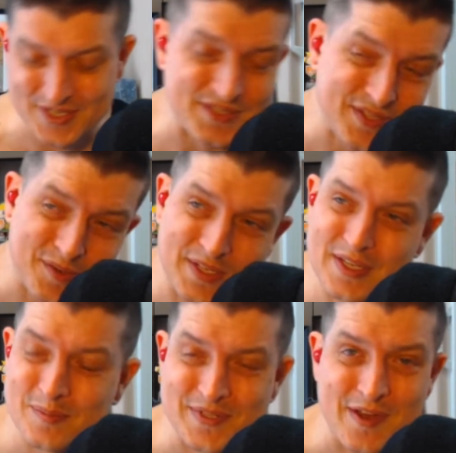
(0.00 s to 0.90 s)
So he
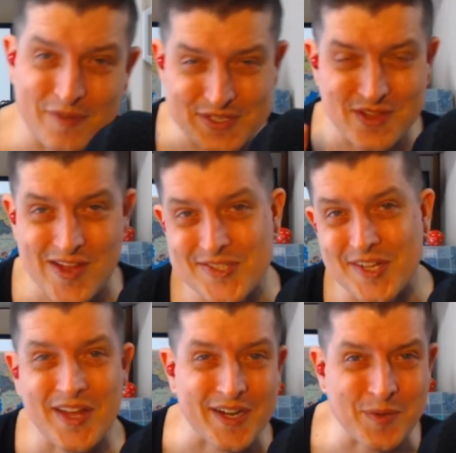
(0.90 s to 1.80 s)
himself has lost a
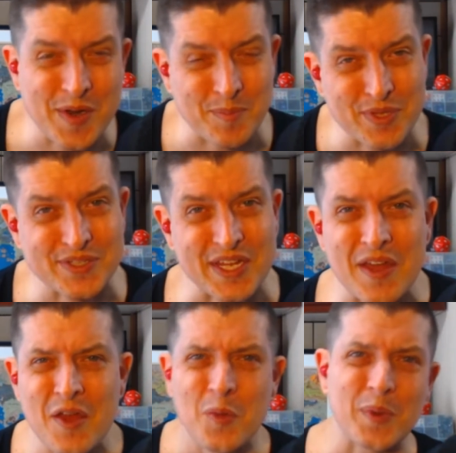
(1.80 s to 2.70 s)
lot of credibility
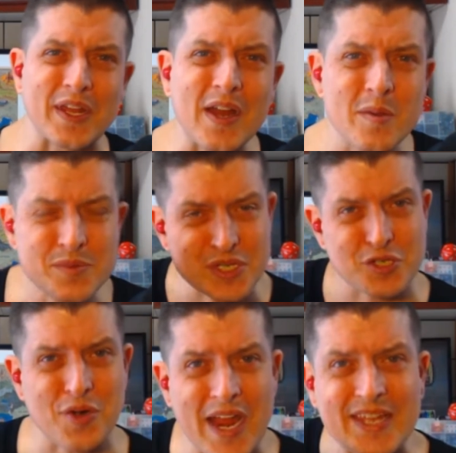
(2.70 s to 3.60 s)
when it comes to
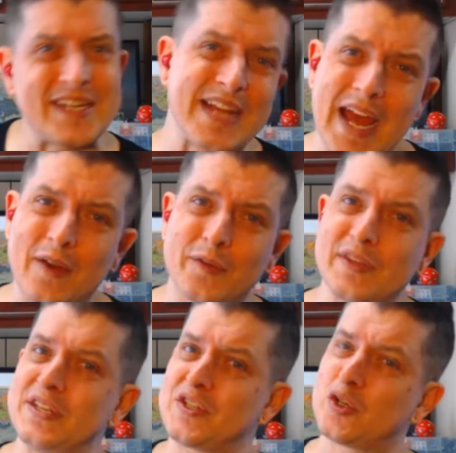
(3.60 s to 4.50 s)
tracking down
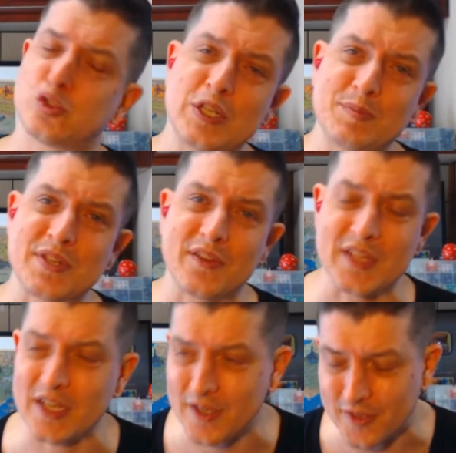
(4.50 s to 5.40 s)
these creeps on the
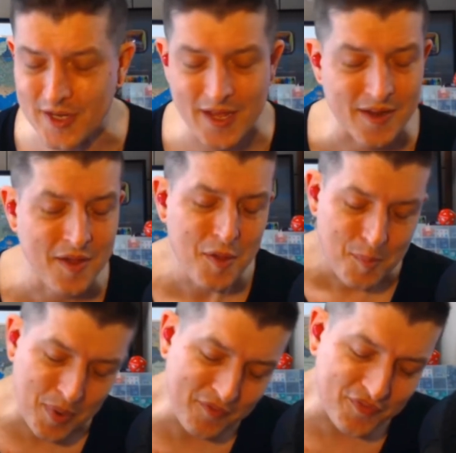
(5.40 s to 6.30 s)
internet.
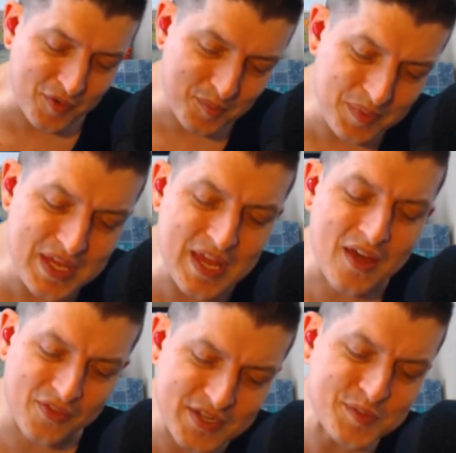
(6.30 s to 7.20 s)
But for me,
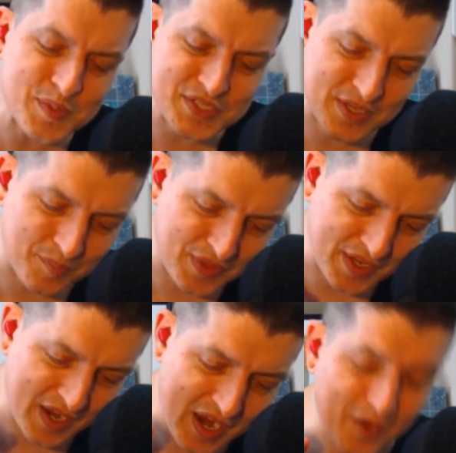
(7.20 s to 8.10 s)
this was something
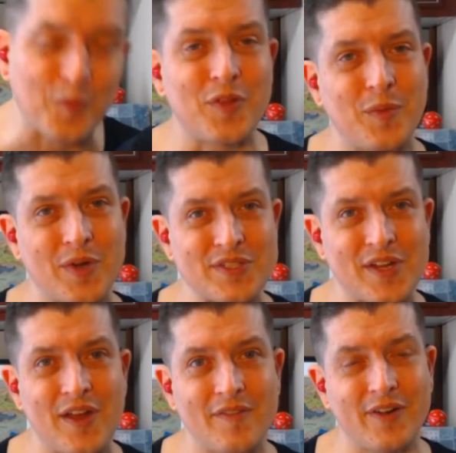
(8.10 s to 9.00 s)
I really wanted to
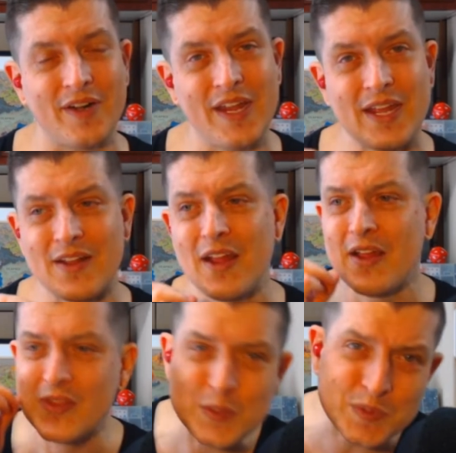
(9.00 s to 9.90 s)
cover. And
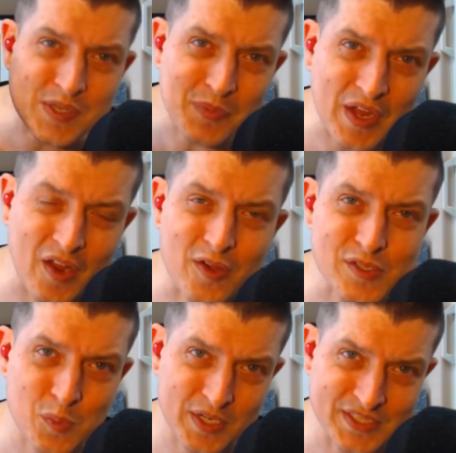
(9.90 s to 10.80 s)
this was something I also
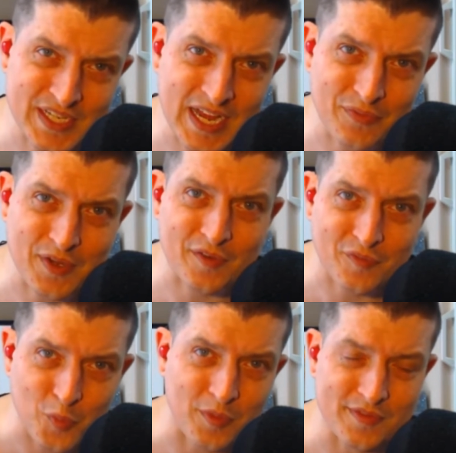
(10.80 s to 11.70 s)
wanted to get out there
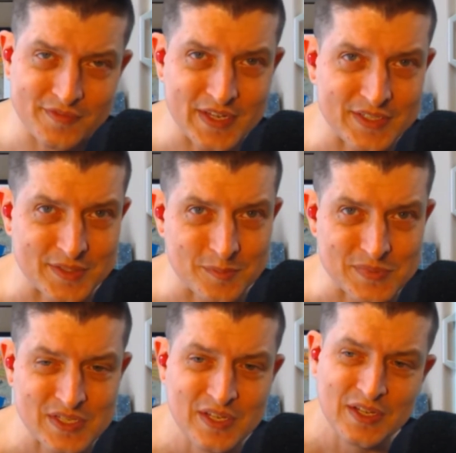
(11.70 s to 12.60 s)
for the victims.
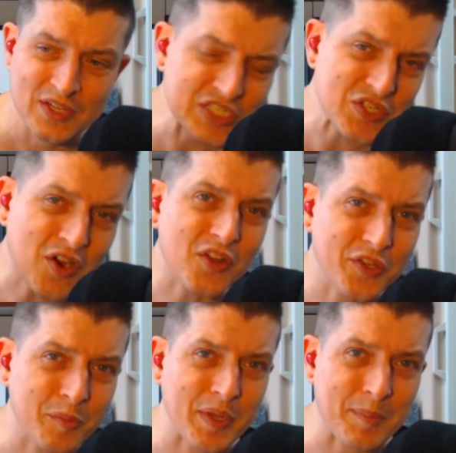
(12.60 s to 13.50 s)
Let's talk a little
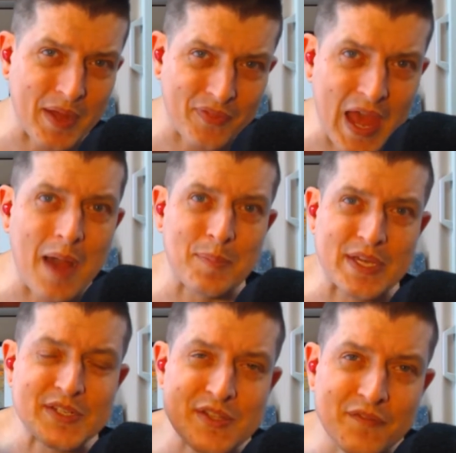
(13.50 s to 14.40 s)
bit about that,
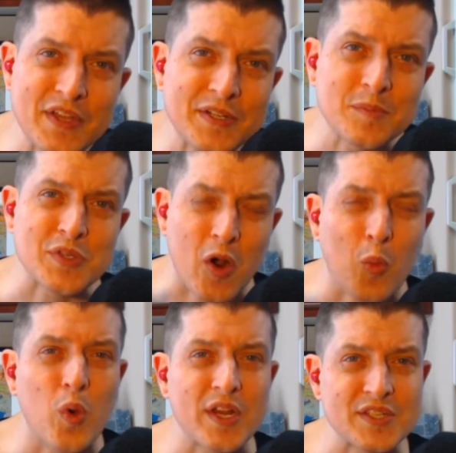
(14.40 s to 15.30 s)
because the victims are
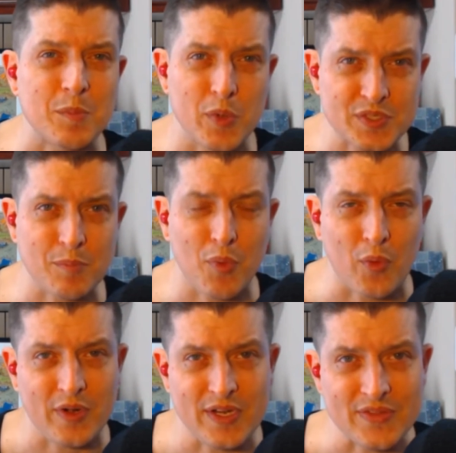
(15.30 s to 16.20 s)
what is most
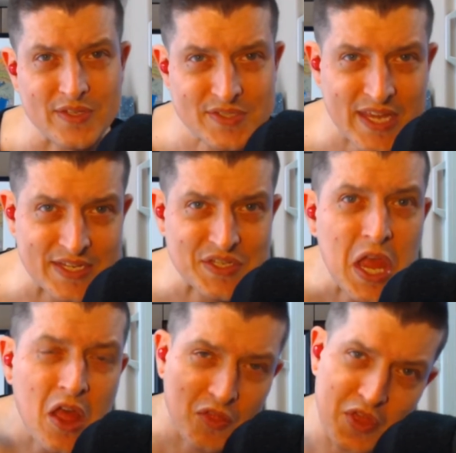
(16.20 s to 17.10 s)
important in this case.
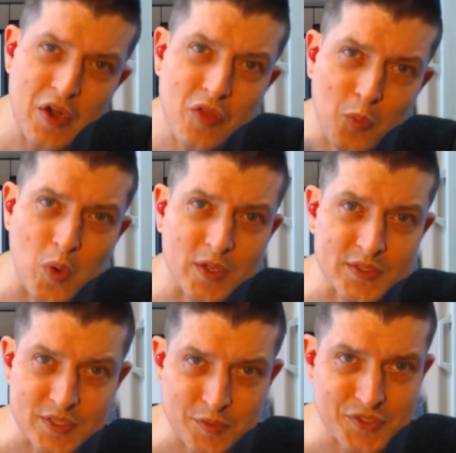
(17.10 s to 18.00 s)
They're the ones
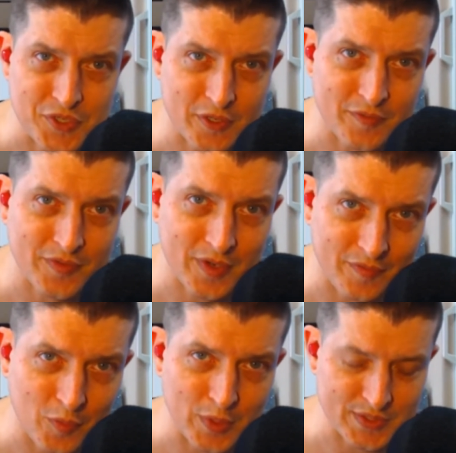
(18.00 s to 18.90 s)
who deserve a
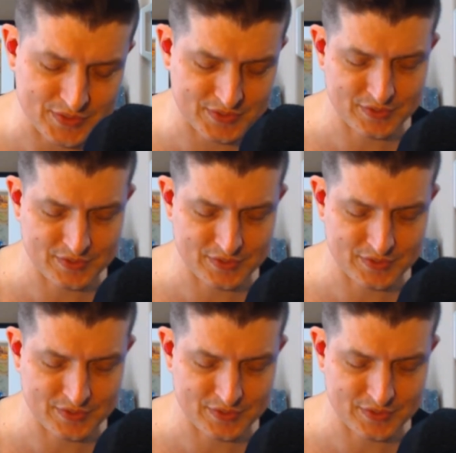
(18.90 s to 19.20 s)
voice.